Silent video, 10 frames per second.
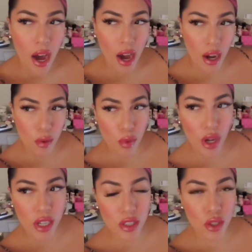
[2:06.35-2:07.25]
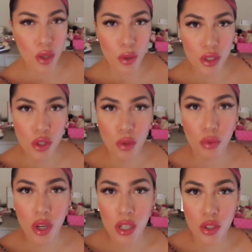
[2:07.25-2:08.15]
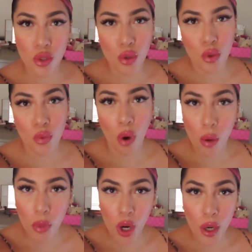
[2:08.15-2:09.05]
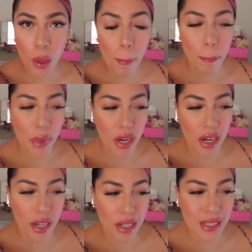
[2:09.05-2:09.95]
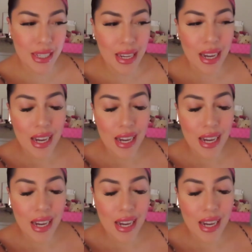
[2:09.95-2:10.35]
I was going to run to Walmart, but